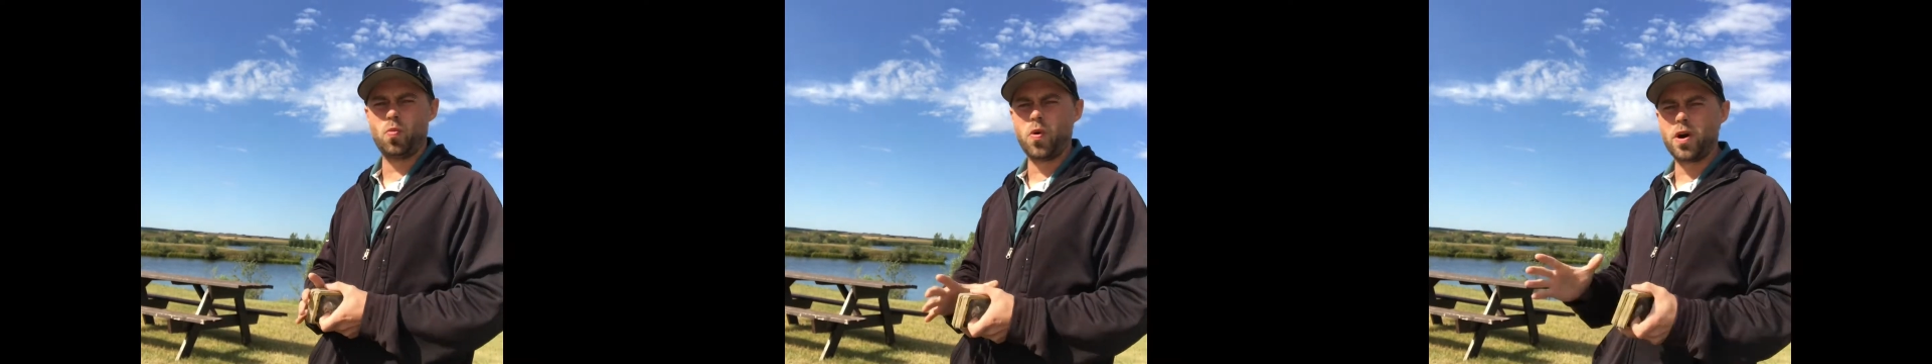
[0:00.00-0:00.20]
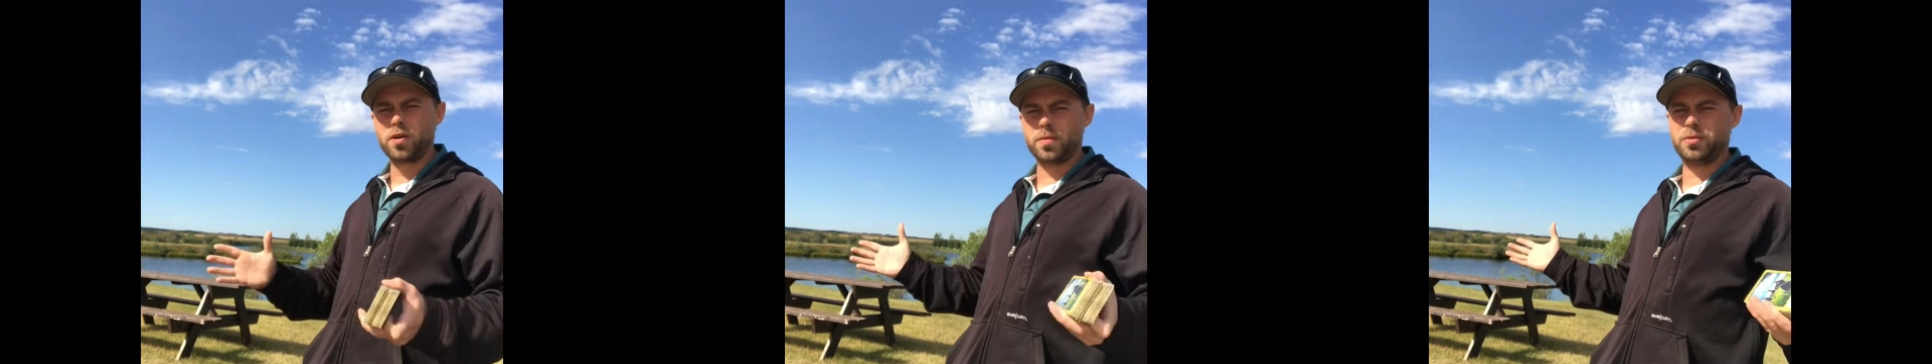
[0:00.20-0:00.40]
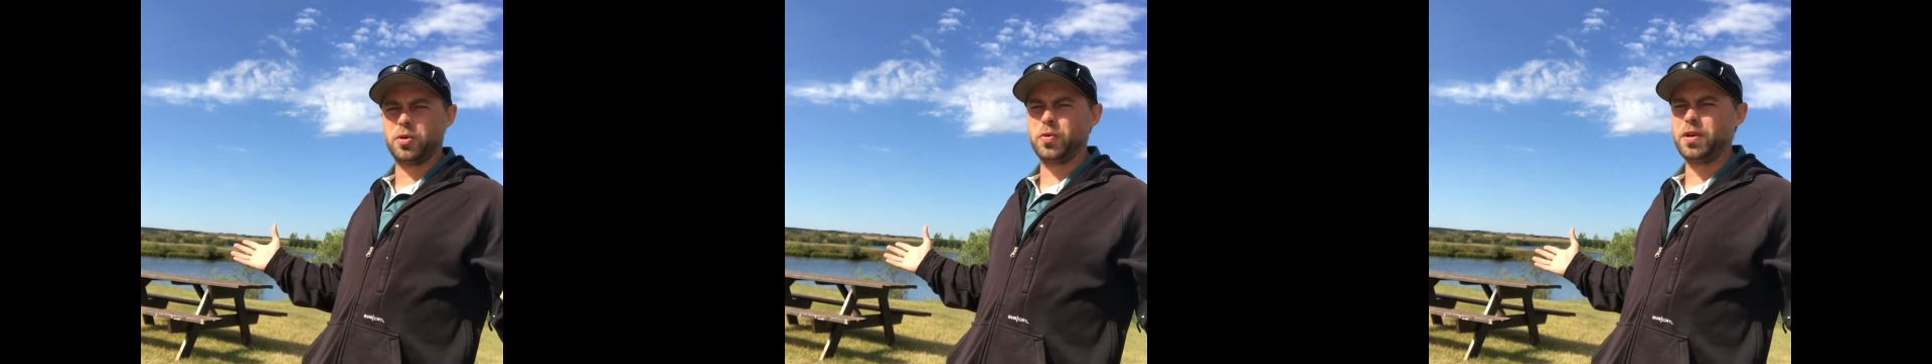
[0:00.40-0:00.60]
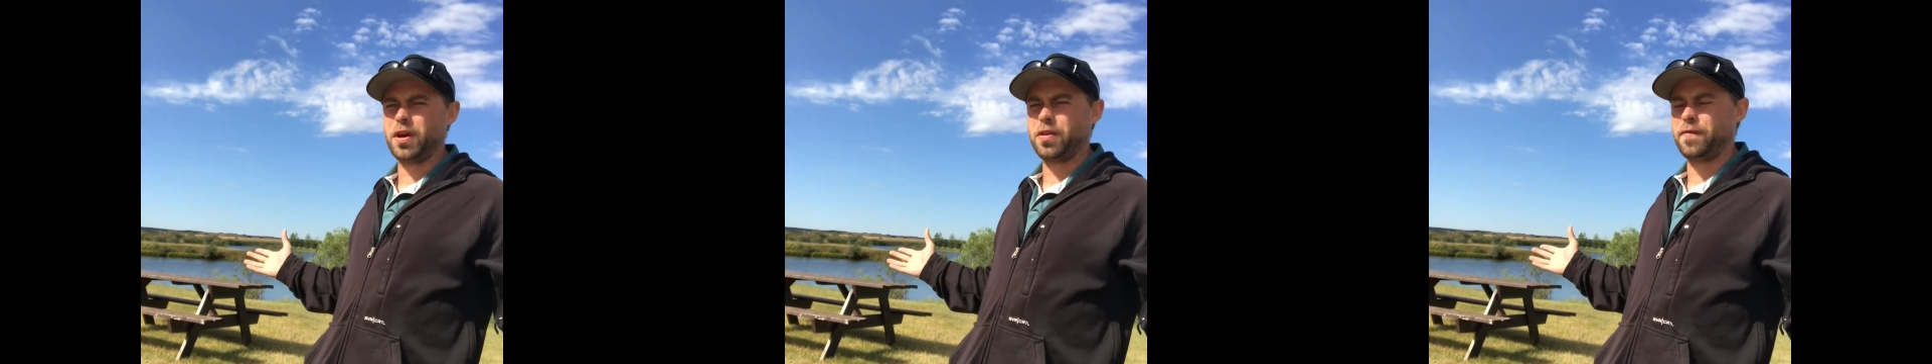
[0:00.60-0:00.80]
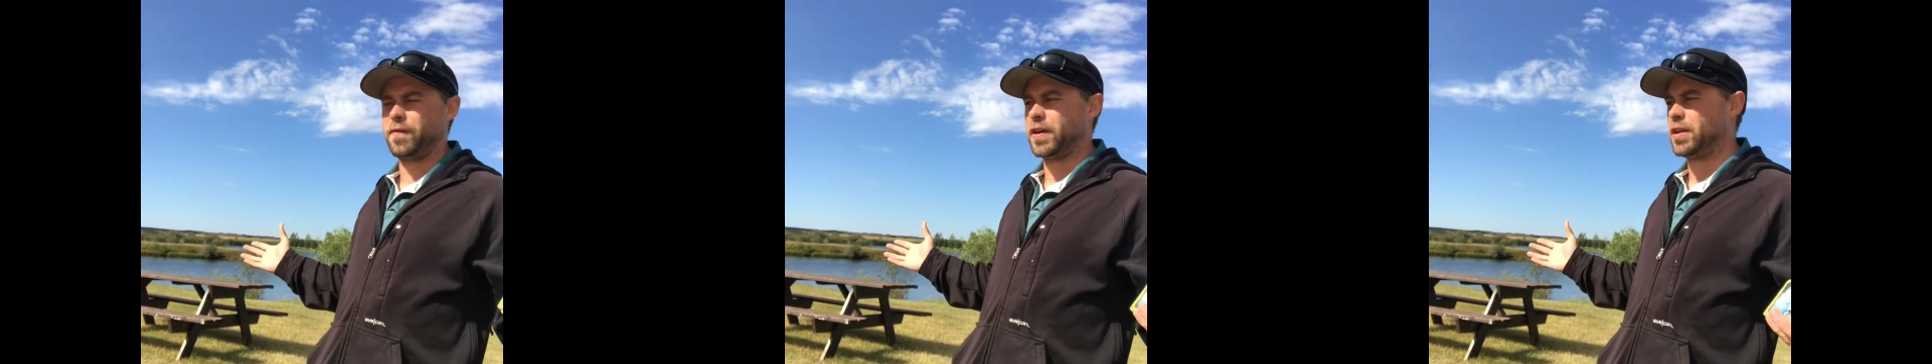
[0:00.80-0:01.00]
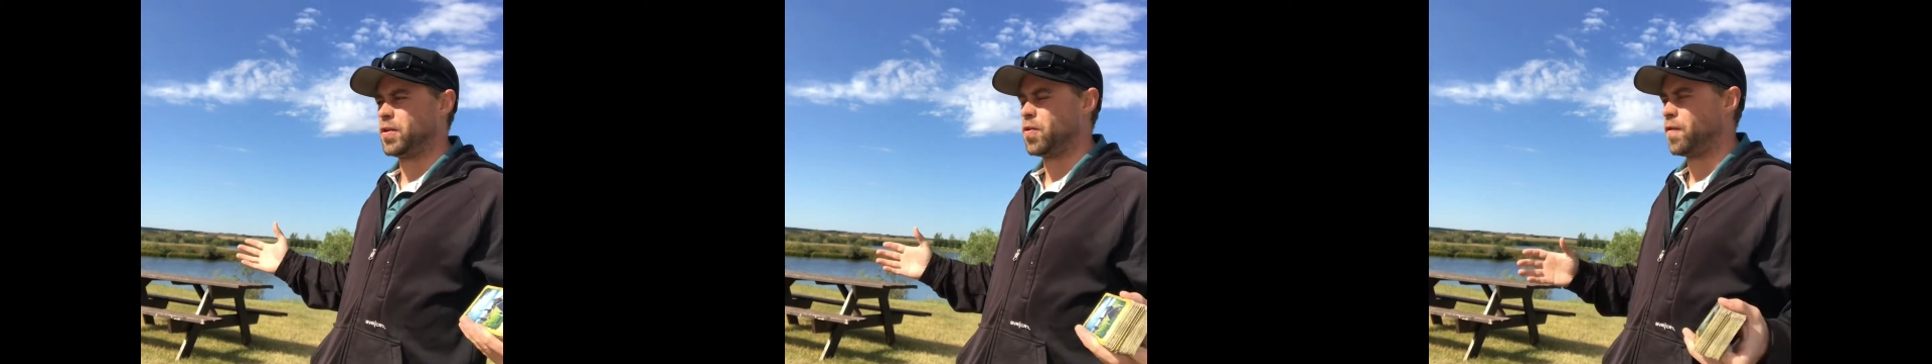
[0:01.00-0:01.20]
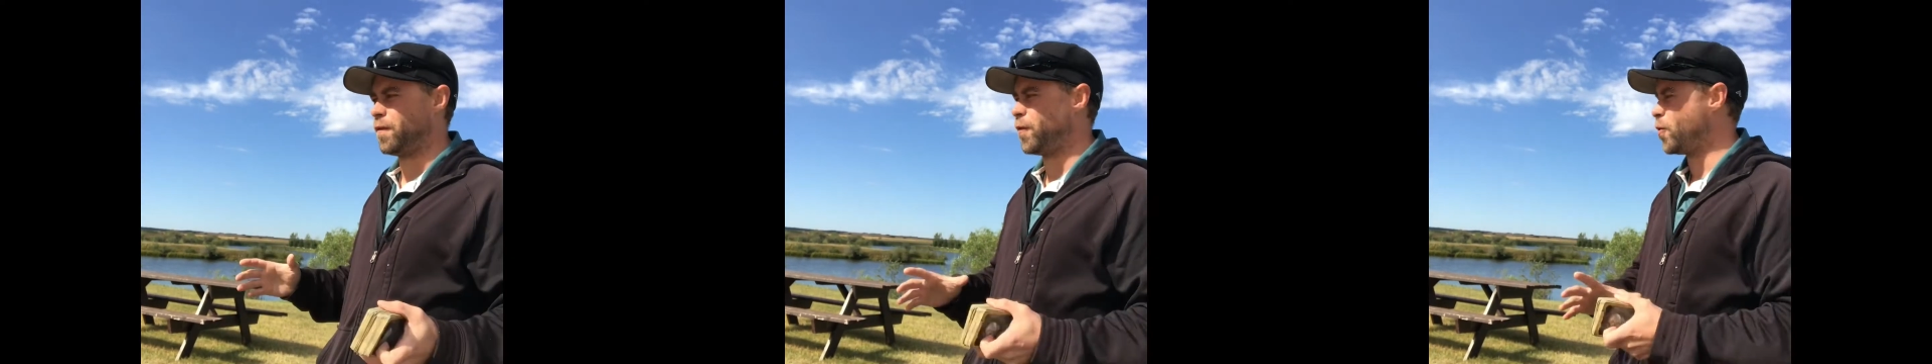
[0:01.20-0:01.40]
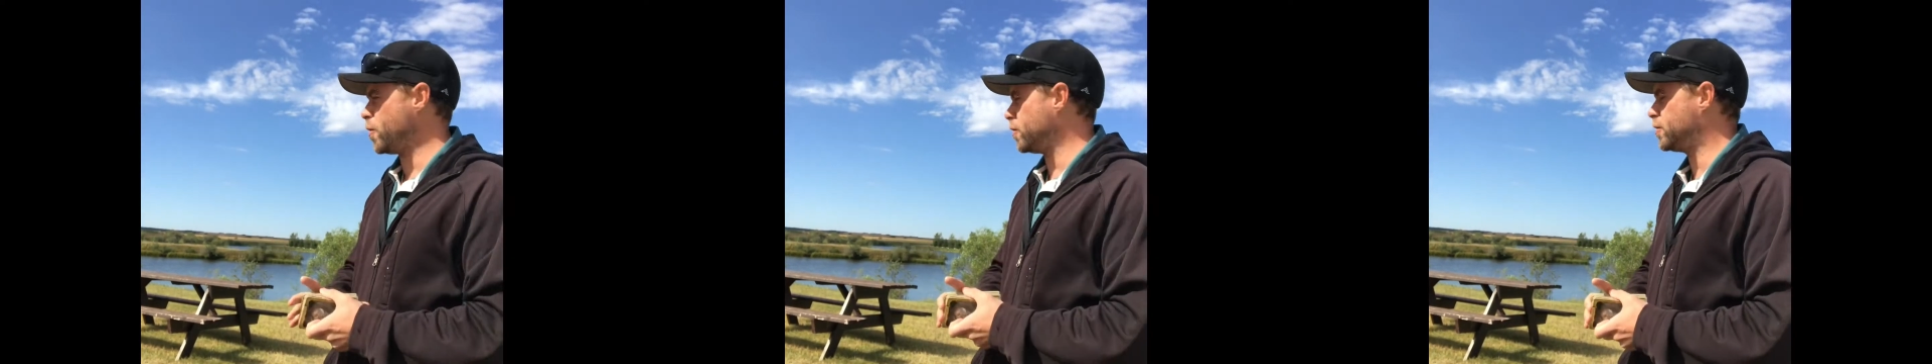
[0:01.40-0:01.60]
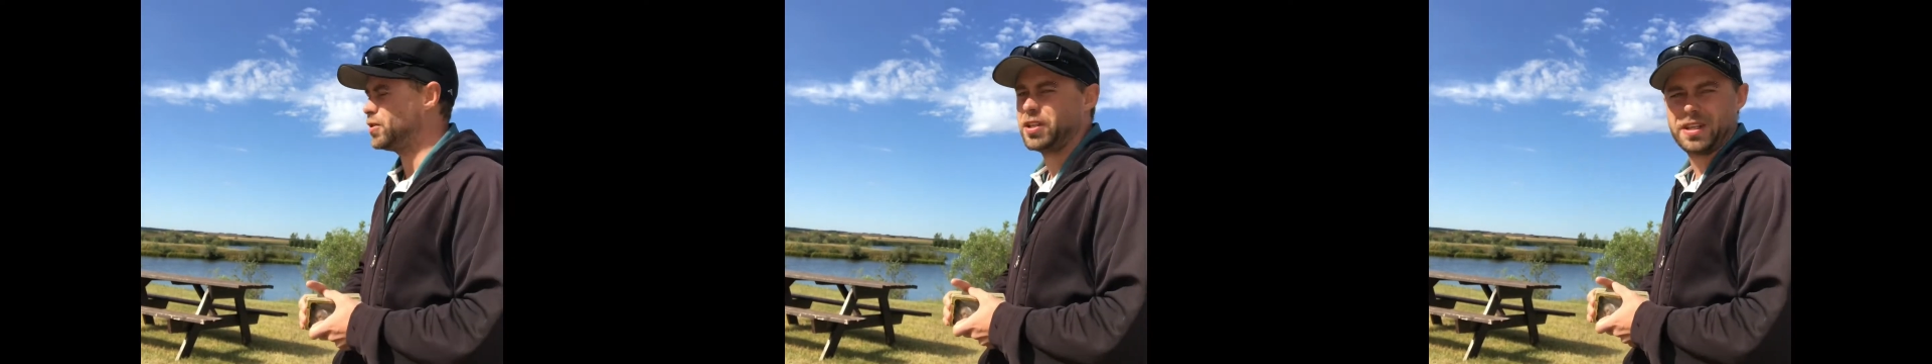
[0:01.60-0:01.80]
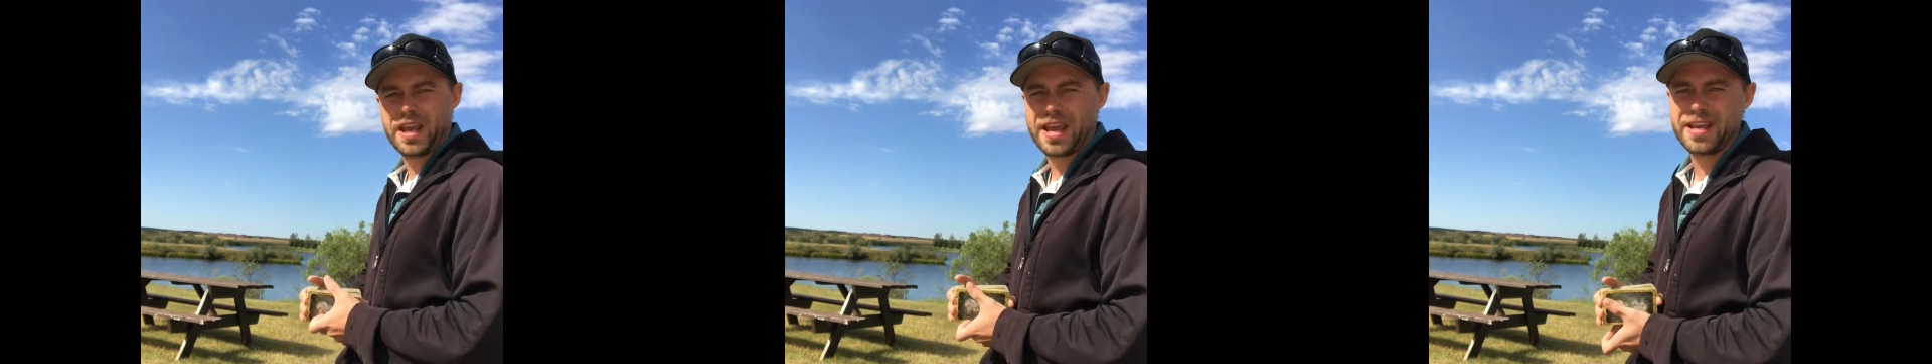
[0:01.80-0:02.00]
Welcome to another video for
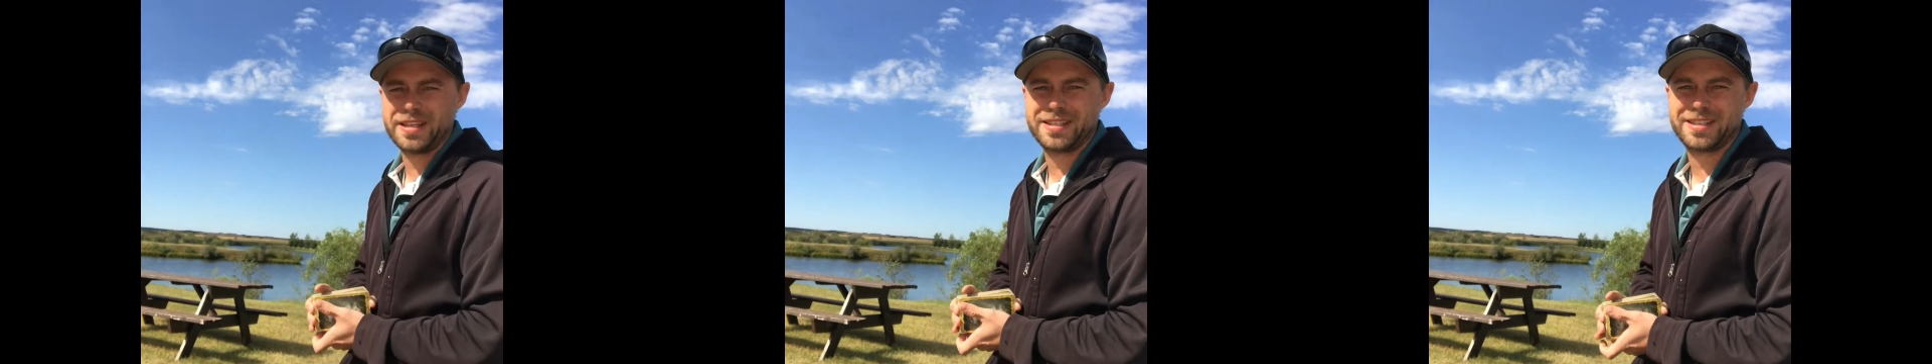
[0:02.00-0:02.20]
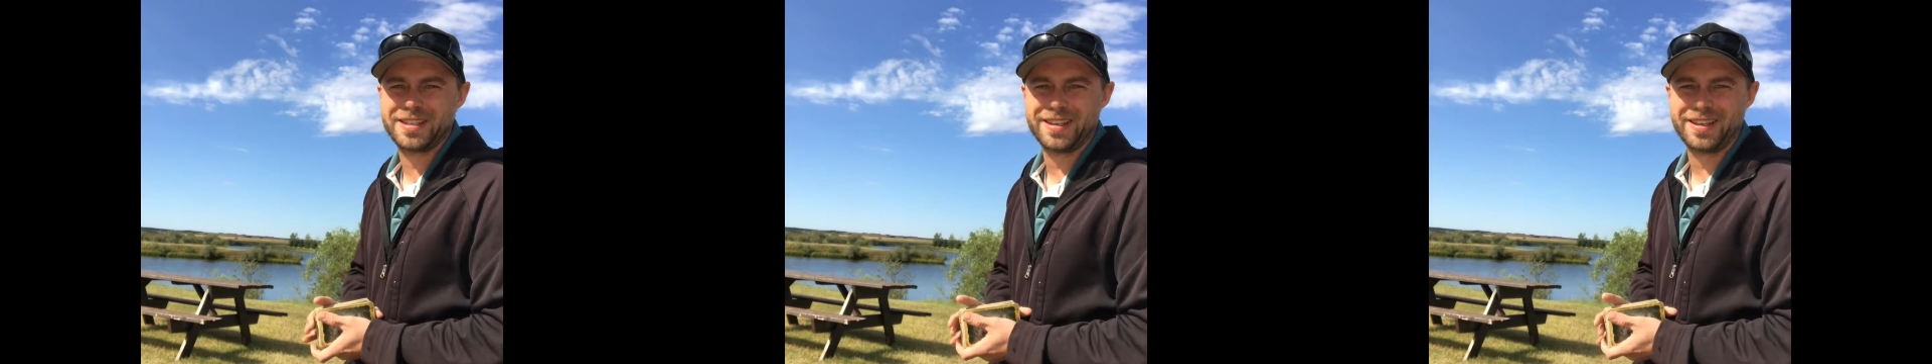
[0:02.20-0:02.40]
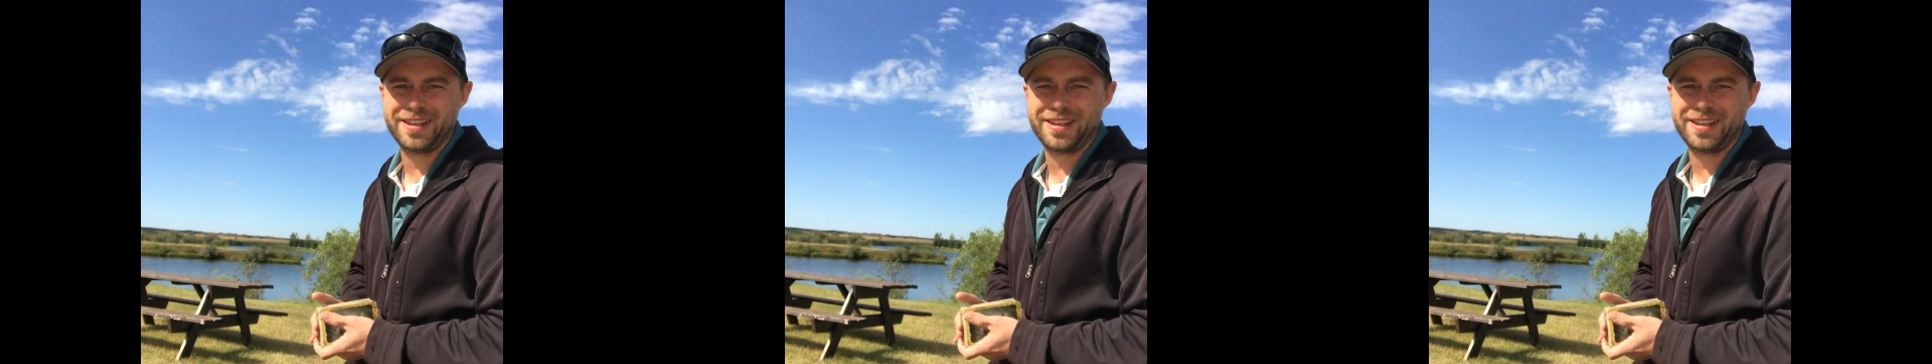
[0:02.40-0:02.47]
today's